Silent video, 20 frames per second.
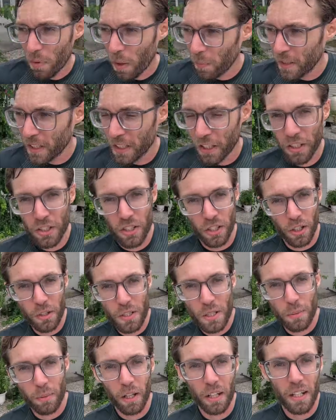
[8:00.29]
Probably could do,
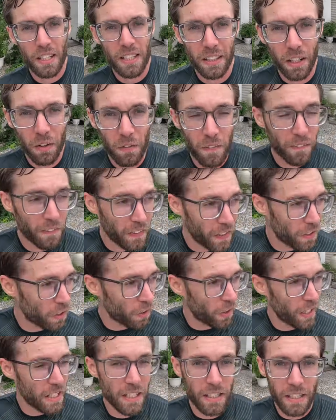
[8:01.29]
to be honest. I don't feel
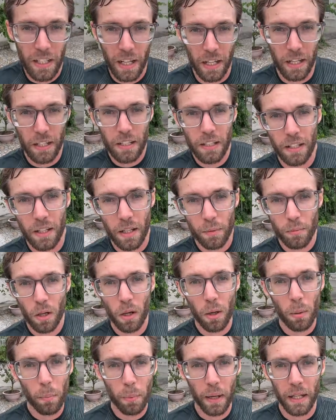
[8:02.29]
crazy tired. I'm
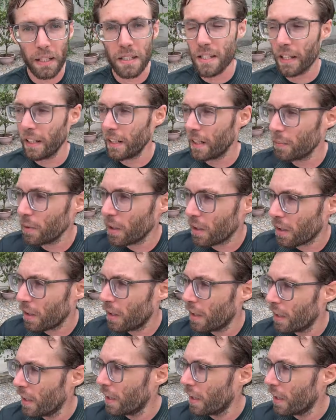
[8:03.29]
not panting, I'm not